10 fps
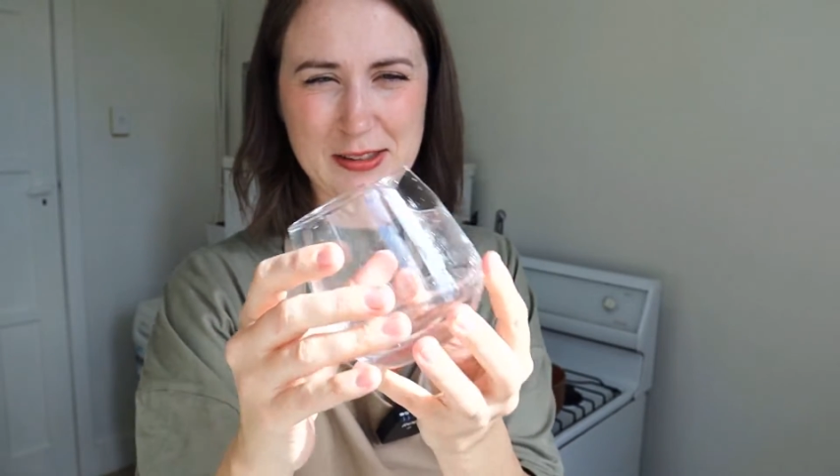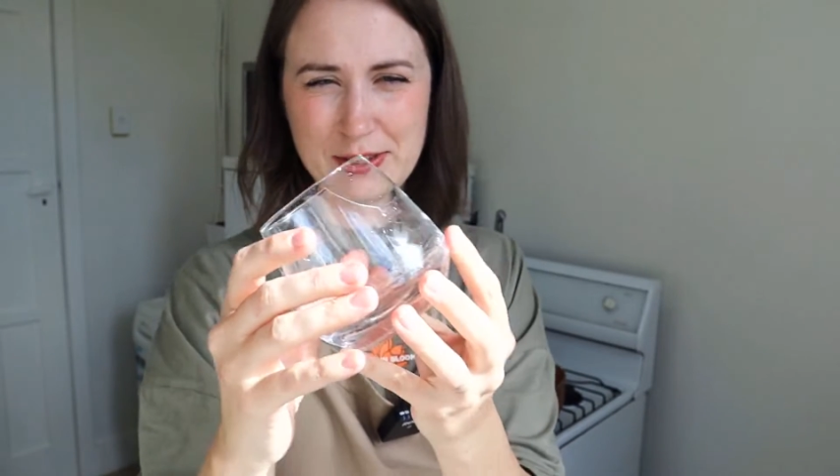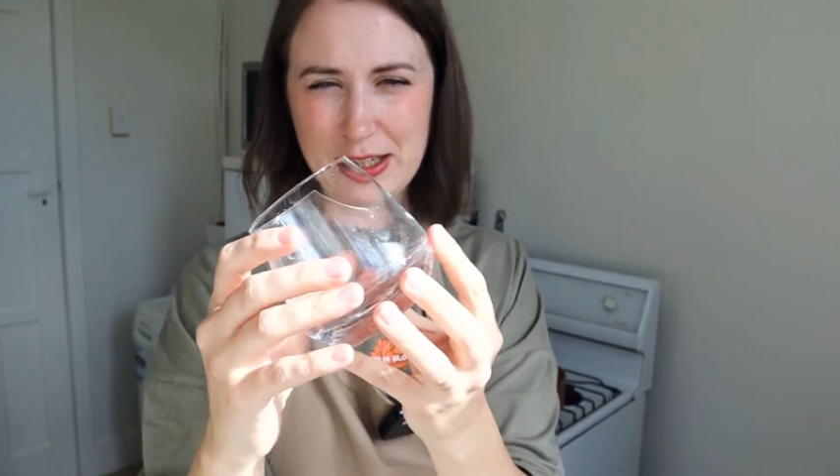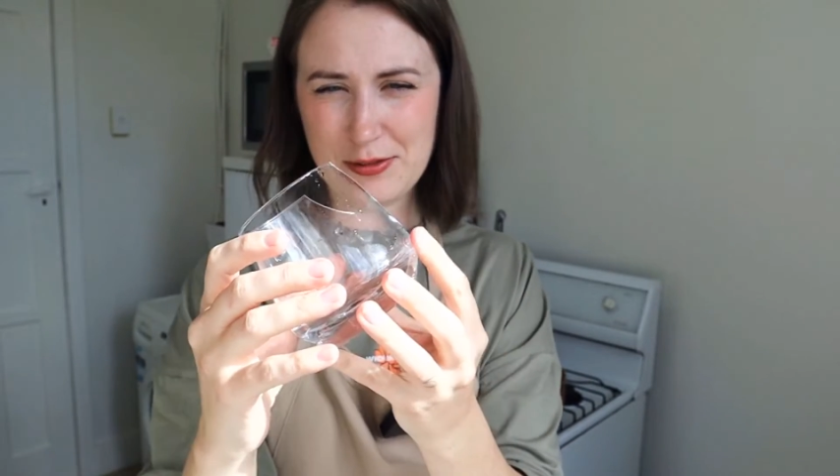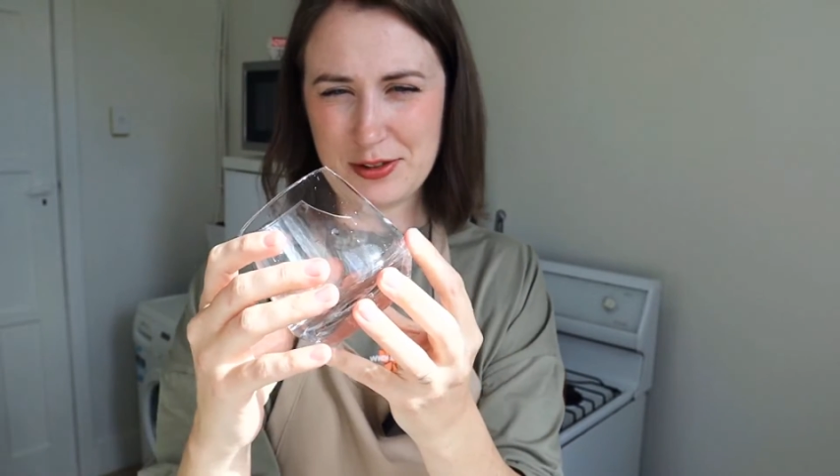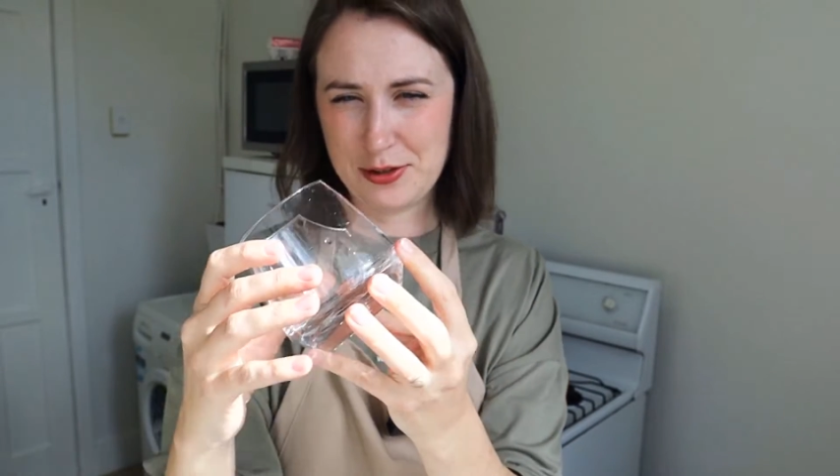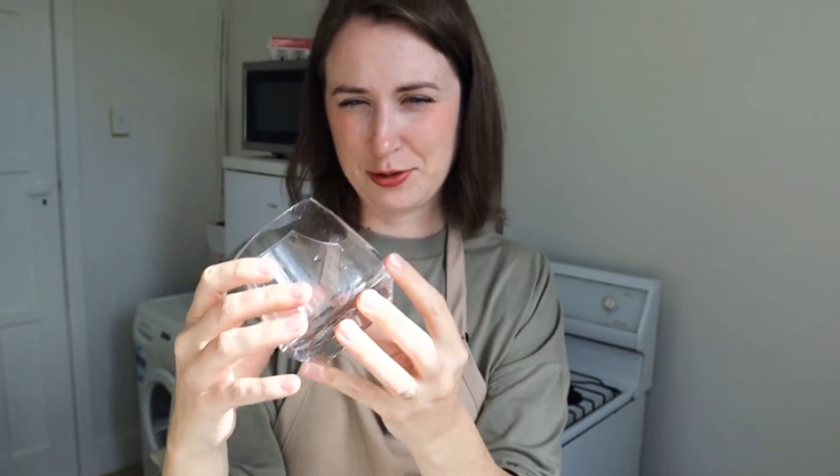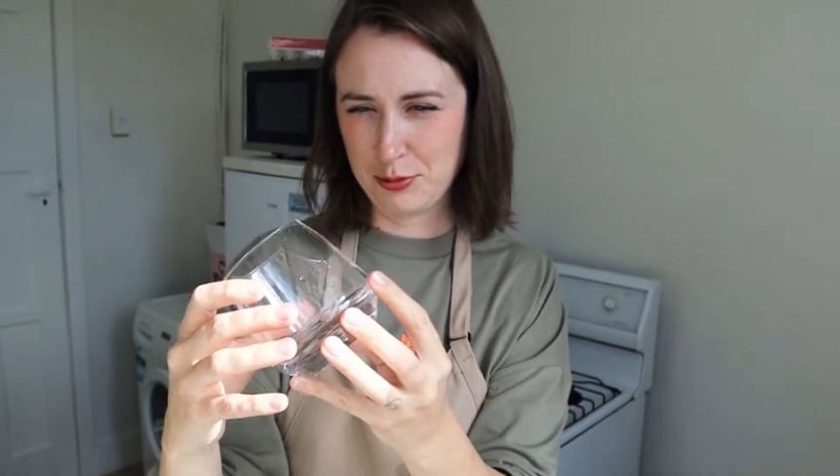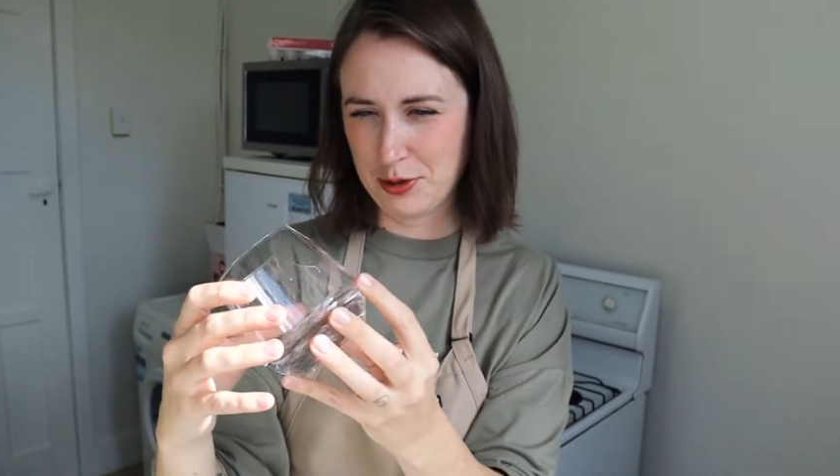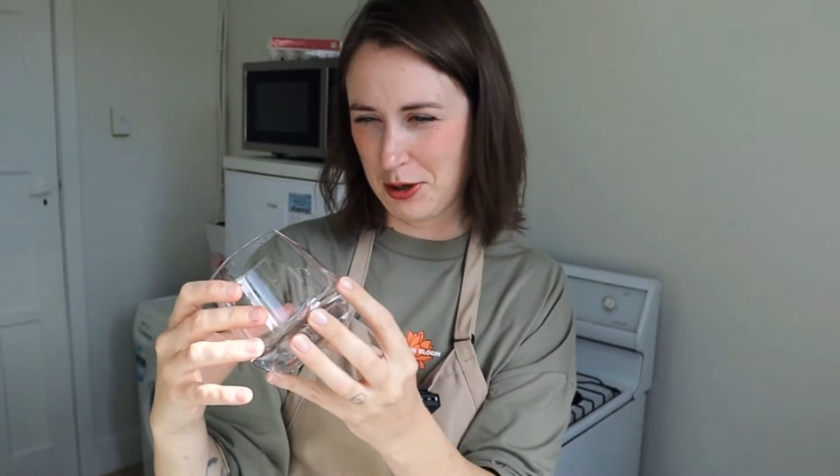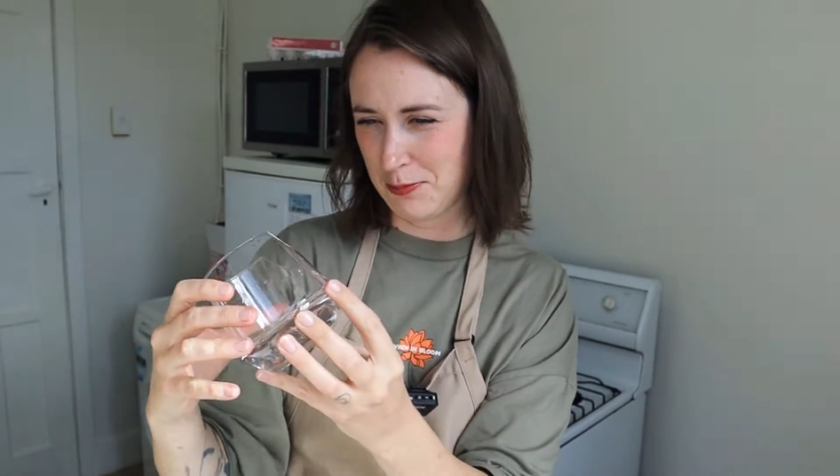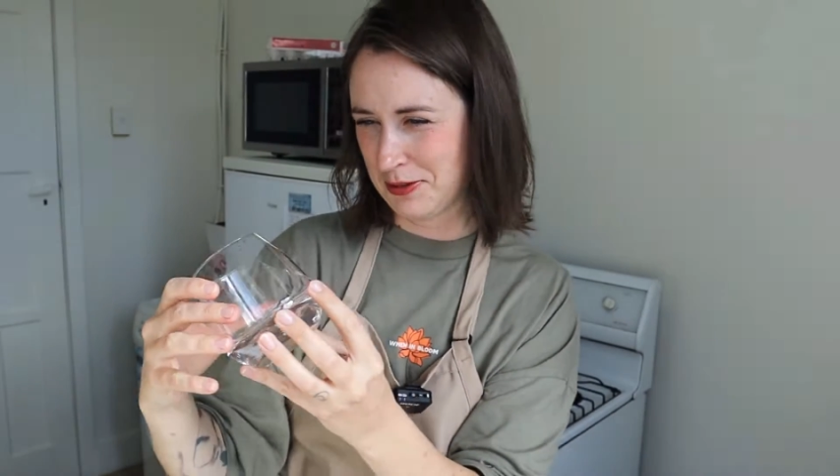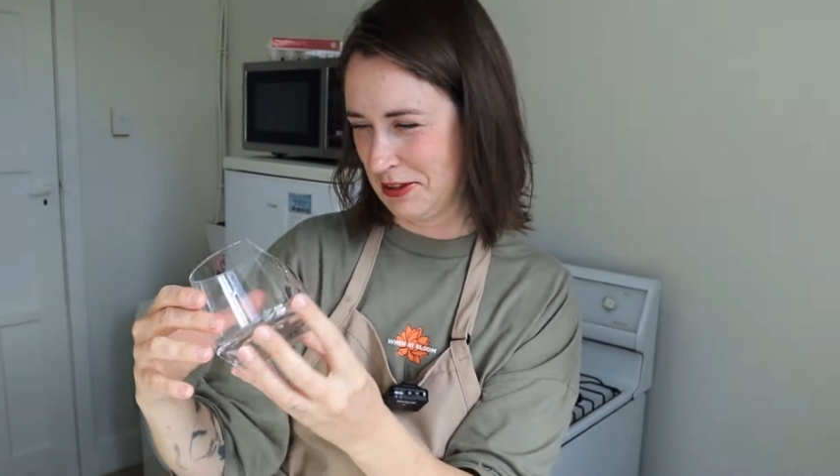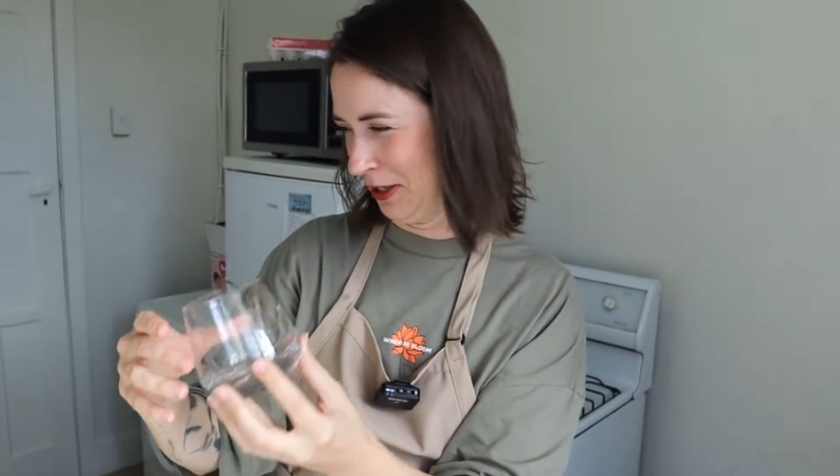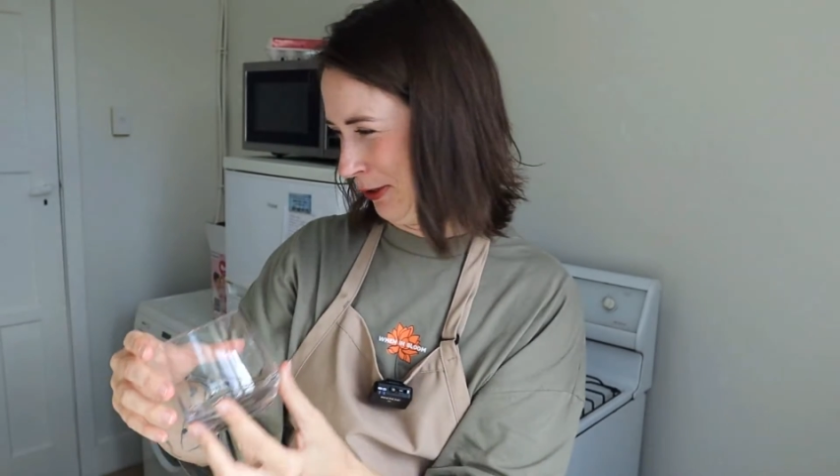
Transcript: I'm down to 2 cups